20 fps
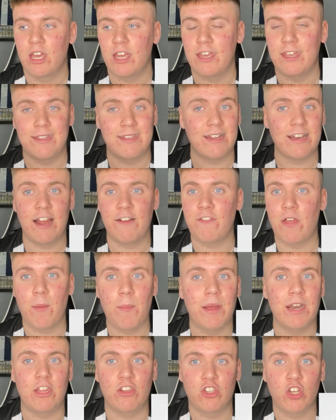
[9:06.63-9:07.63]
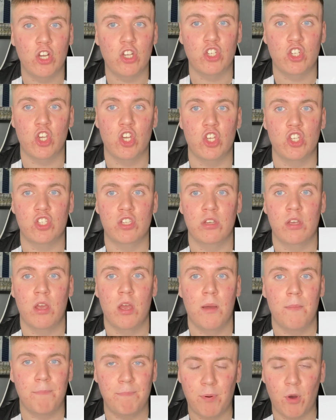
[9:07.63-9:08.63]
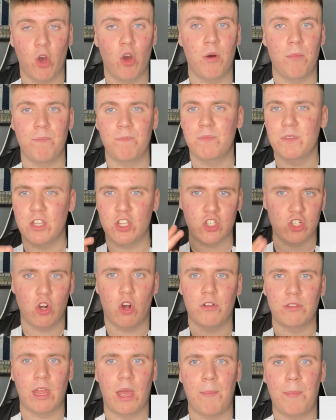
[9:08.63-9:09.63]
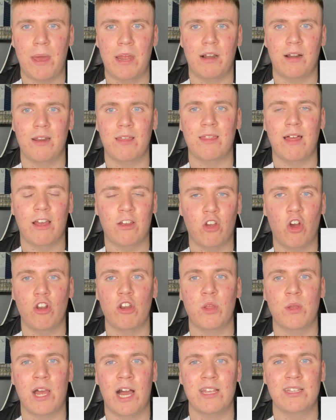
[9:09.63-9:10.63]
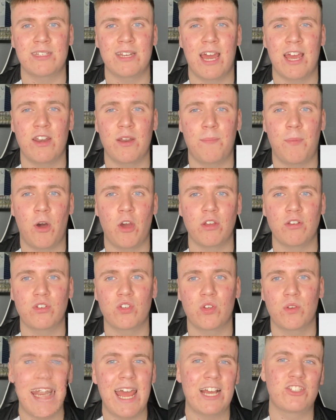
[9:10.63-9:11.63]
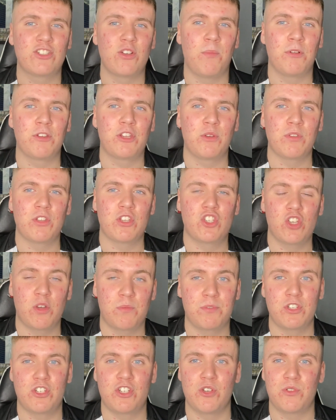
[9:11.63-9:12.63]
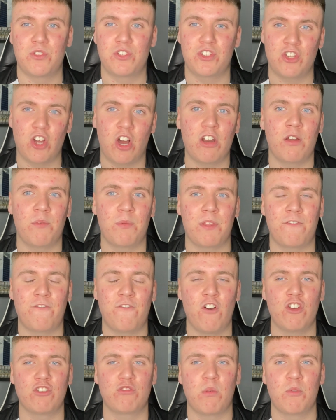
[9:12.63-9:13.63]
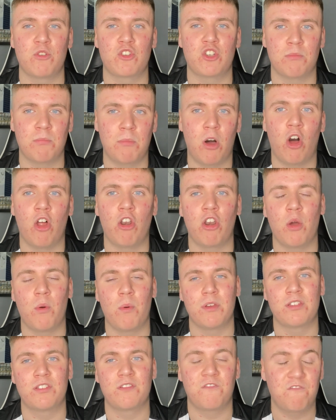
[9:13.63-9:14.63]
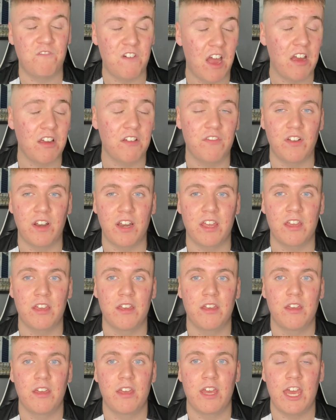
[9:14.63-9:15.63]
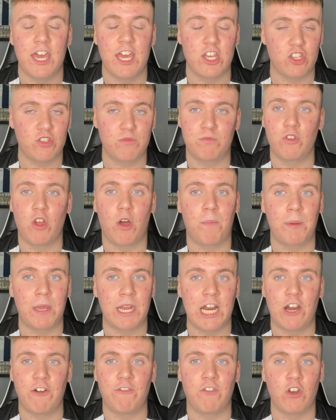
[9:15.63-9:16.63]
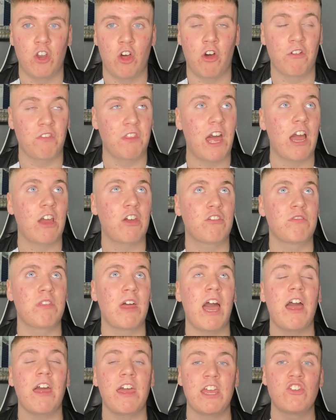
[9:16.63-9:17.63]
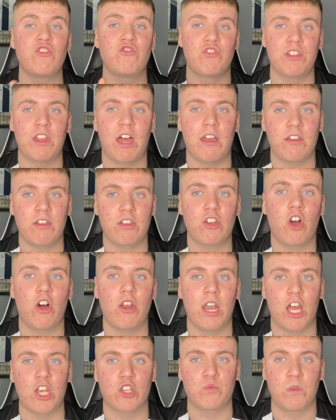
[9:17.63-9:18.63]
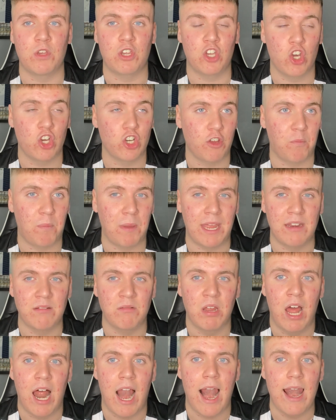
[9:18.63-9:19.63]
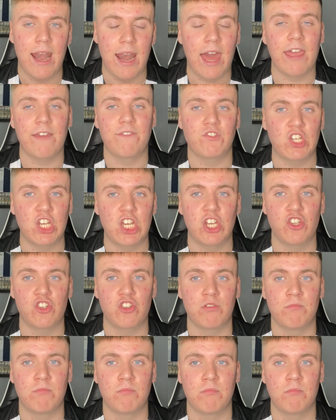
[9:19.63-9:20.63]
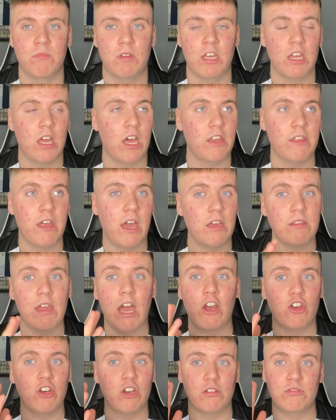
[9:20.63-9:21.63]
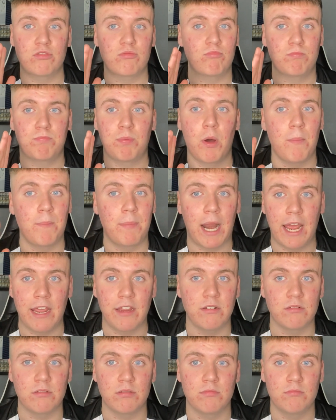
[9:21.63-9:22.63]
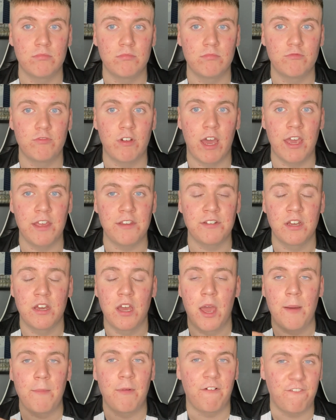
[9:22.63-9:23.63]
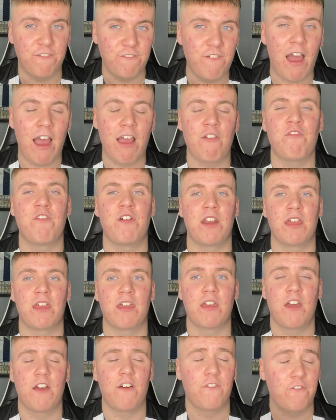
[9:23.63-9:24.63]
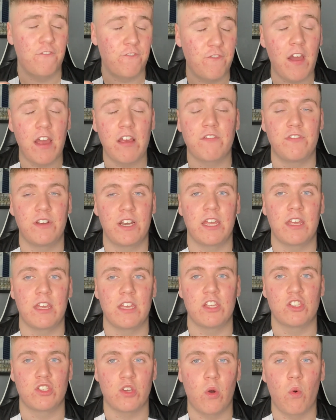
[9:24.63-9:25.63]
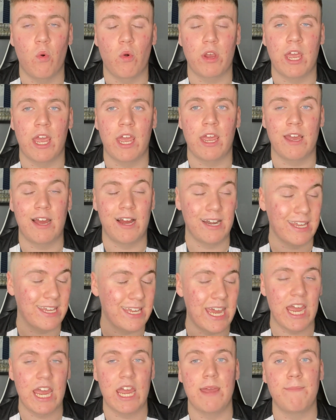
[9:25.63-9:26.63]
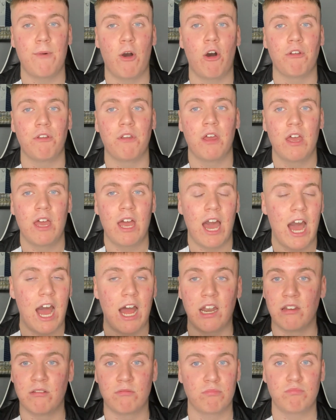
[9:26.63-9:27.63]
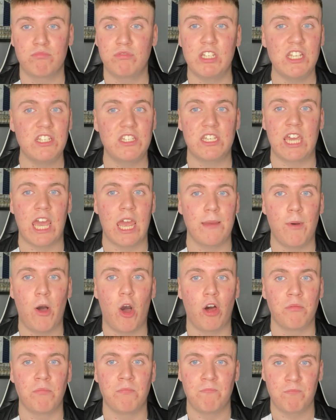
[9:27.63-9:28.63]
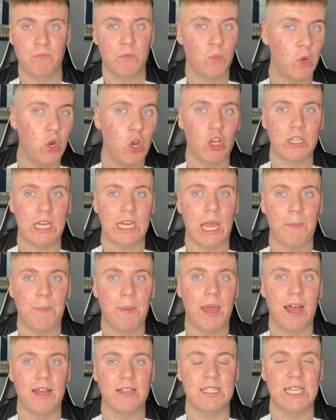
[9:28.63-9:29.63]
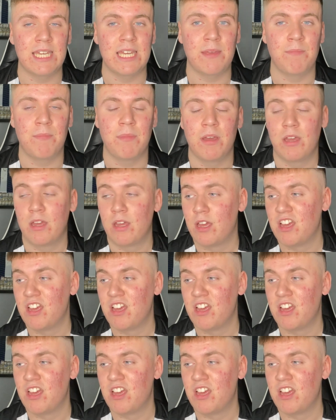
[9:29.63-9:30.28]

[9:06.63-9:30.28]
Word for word: He didn't have that many touches, but he scored that penalty that got Newcastle United a point. Next up, we'll do the substitutes. Starting over the first one was Jamal Lewis, thankfully he's not been out for long. That that injury that he got last week could have been life changing. That, that that could have put him blind, right? But thankfully, thankfully he's okay and he came on. And since he came on, we looked like a better team.